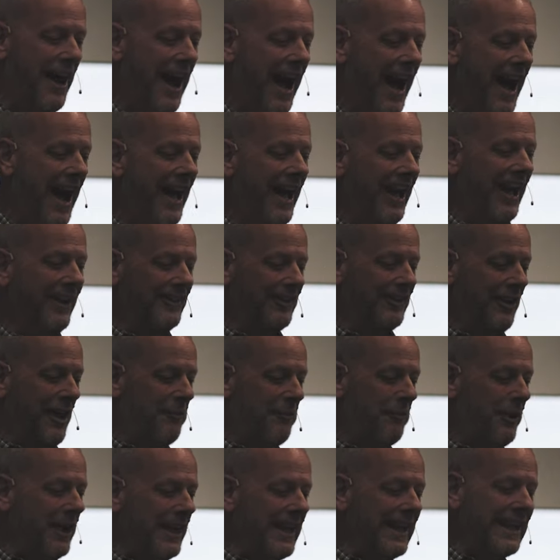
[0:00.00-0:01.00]
uh, so I
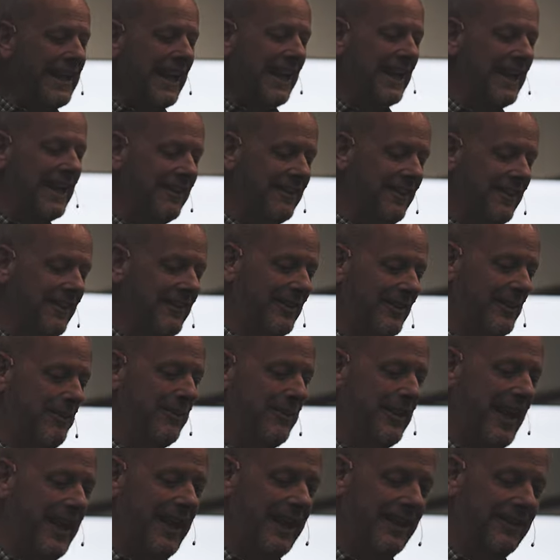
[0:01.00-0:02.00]
want to get into some
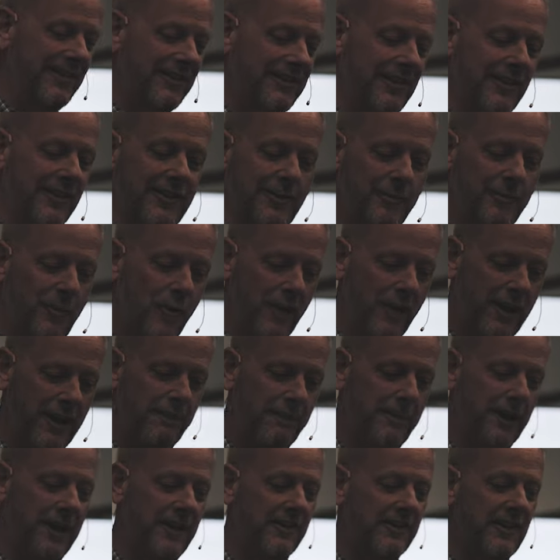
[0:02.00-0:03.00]
things this
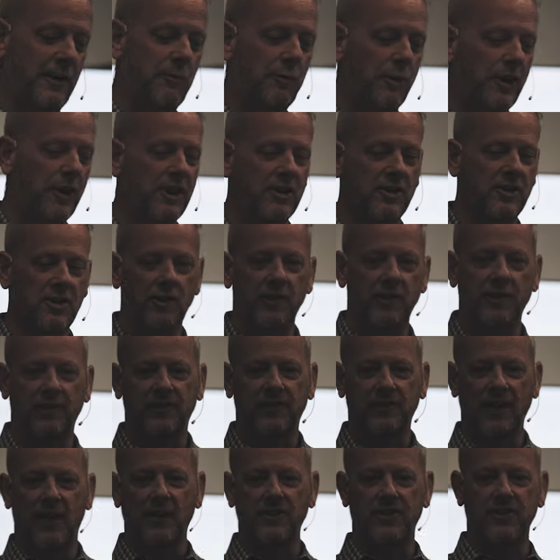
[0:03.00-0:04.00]
morning because I wanted you to
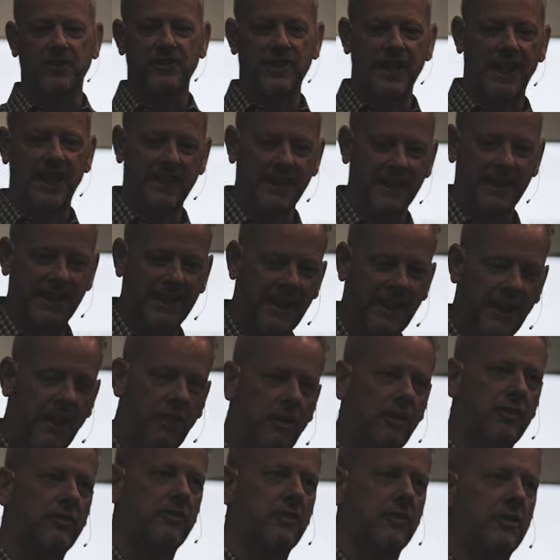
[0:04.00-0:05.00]
understand the
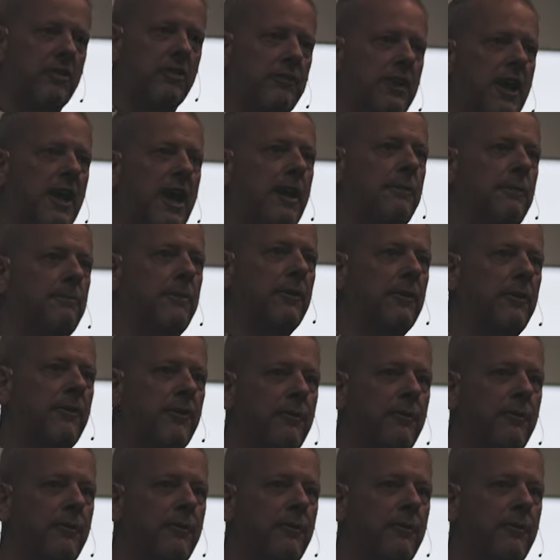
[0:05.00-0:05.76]
character of God be-